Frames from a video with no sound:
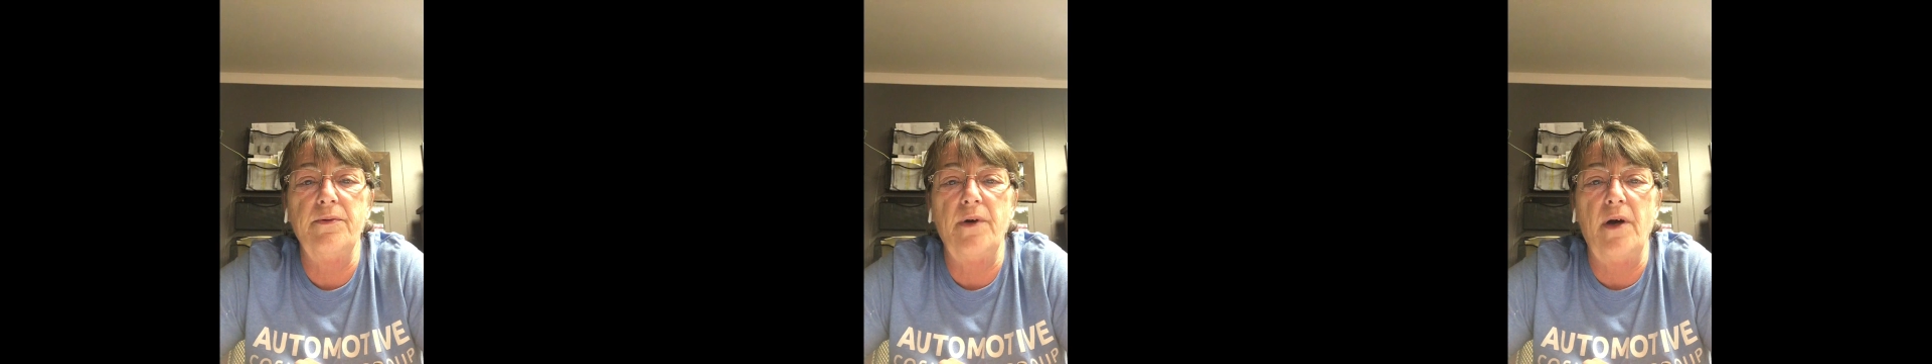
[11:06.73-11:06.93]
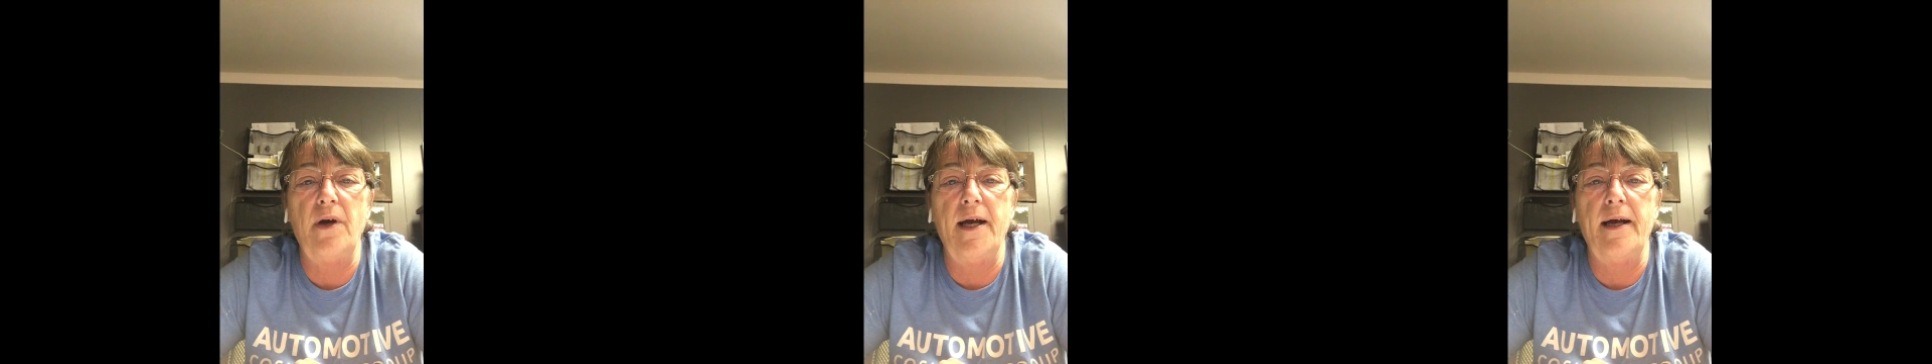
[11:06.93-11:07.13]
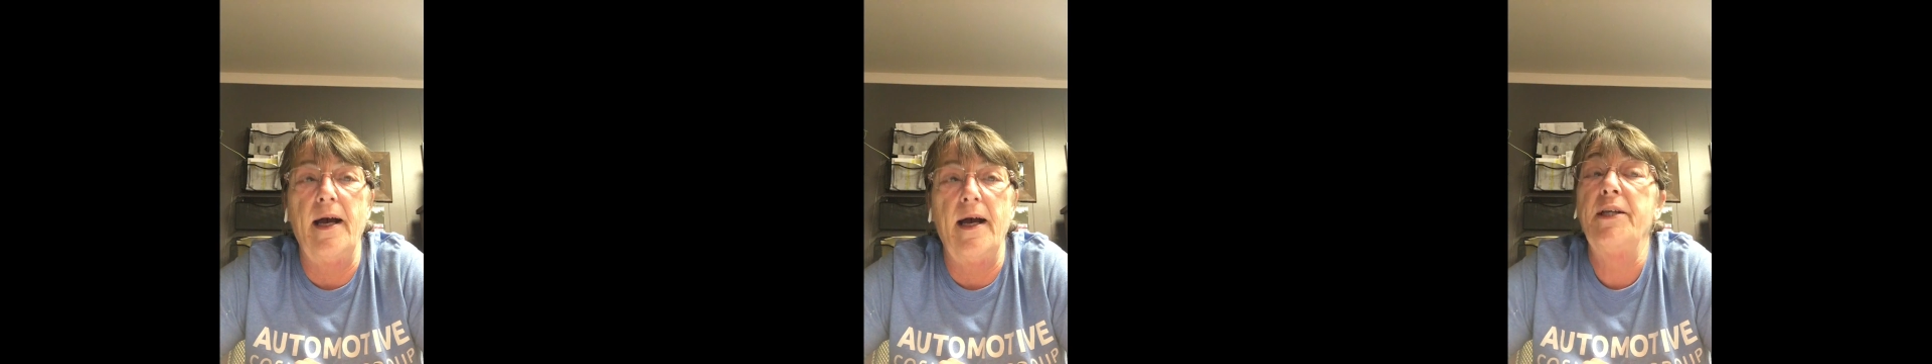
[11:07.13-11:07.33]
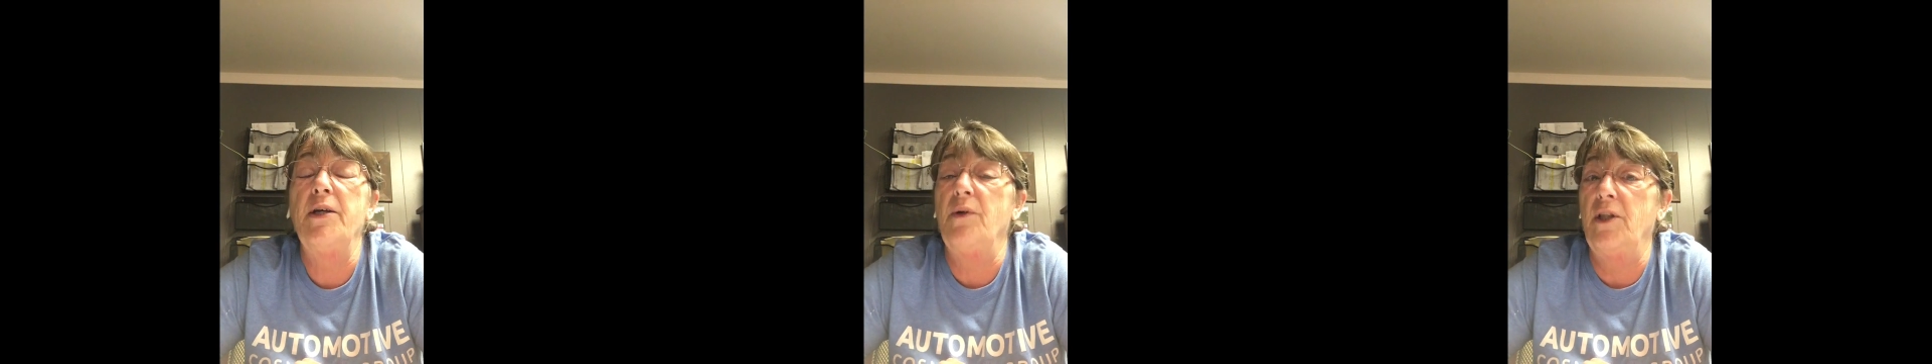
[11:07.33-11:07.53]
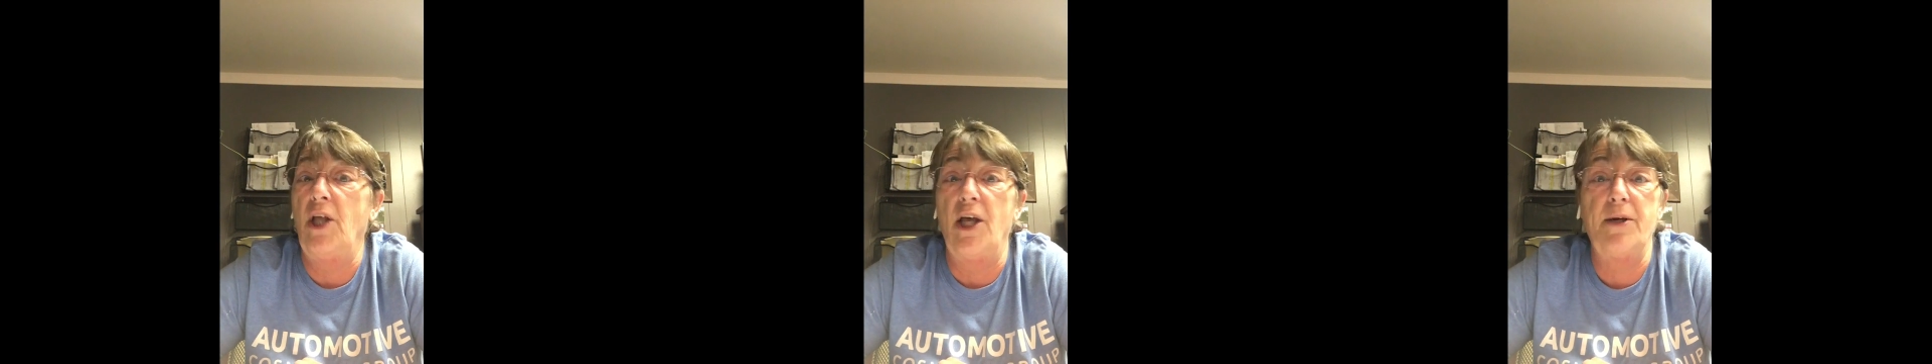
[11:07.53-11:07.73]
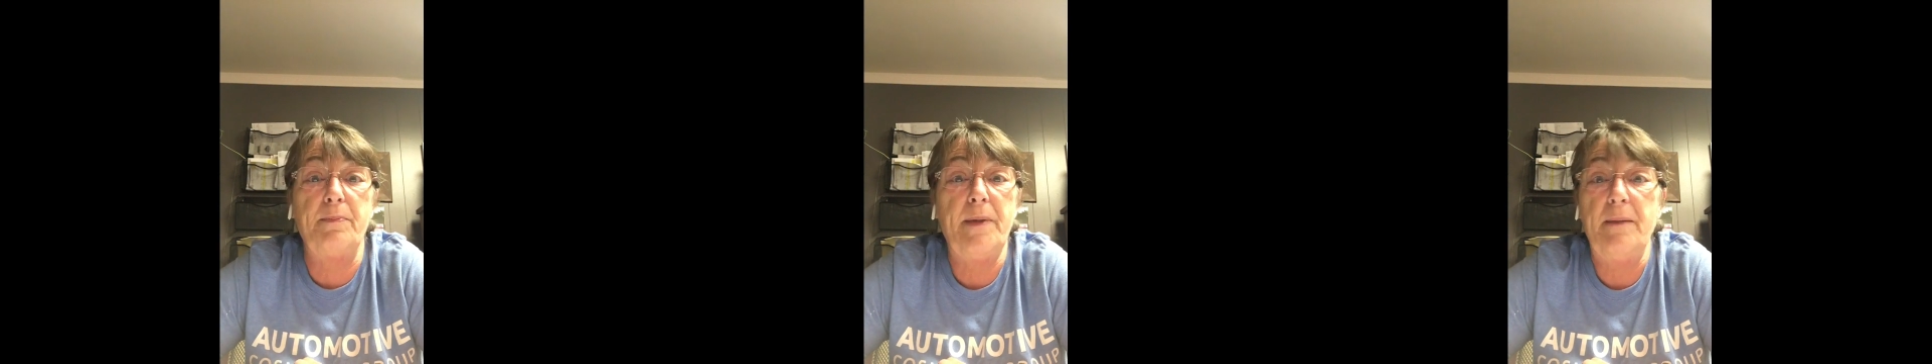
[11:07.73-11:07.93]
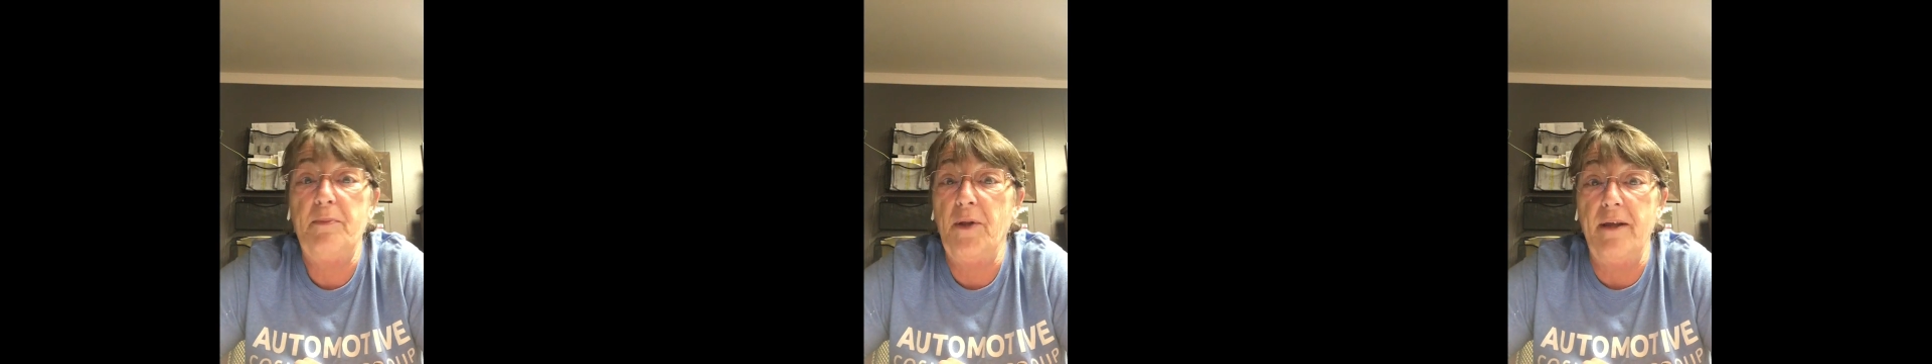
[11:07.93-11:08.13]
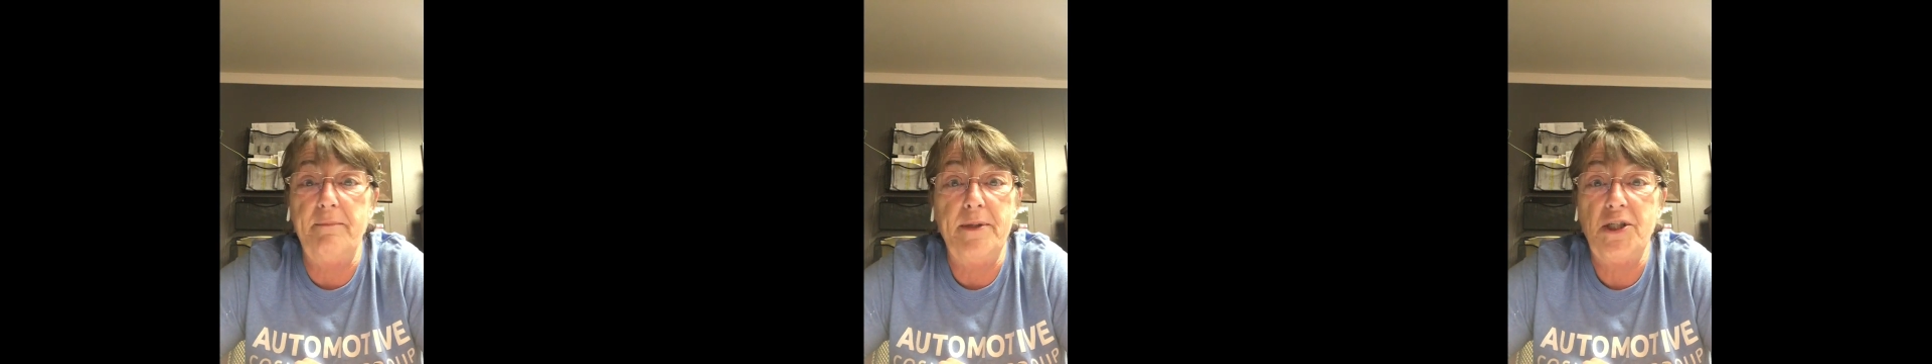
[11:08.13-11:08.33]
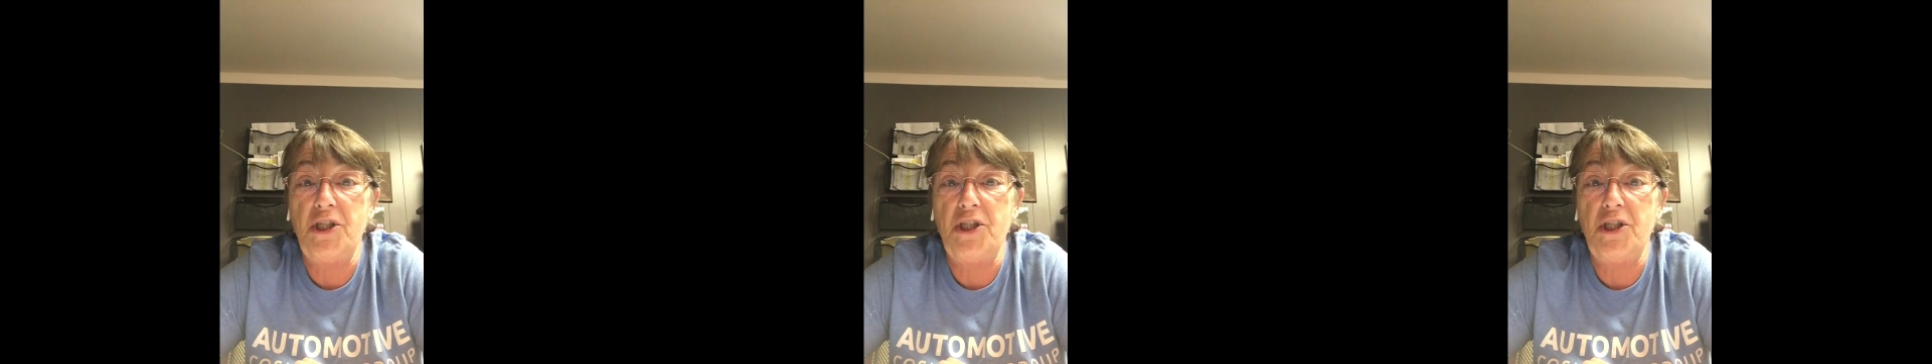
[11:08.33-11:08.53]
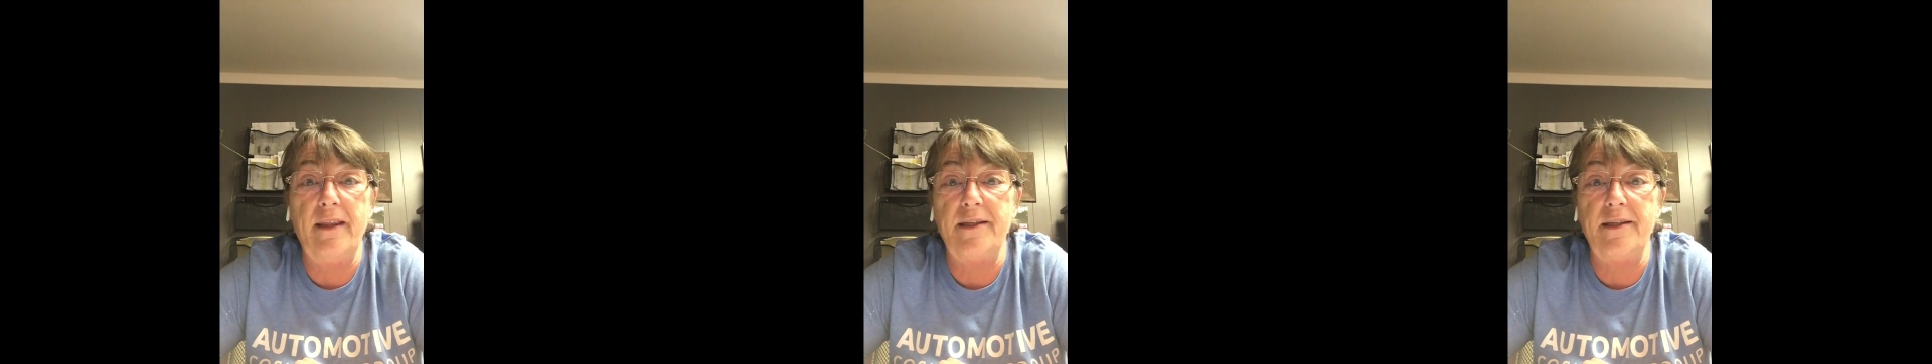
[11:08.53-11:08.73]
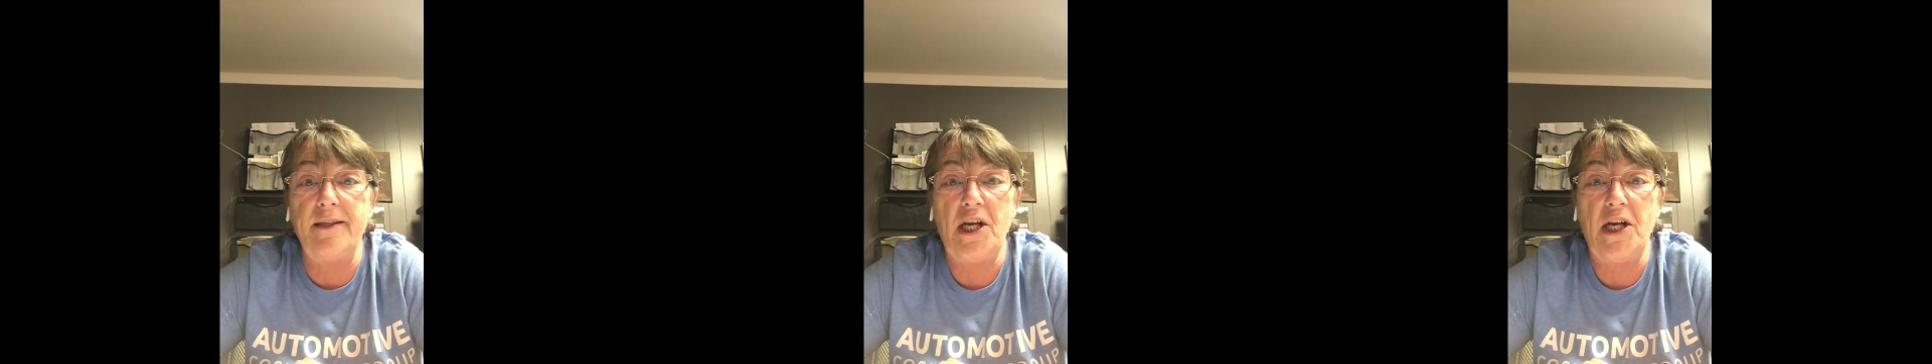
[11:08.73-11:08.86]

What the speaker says: I know a lot of people have been challenged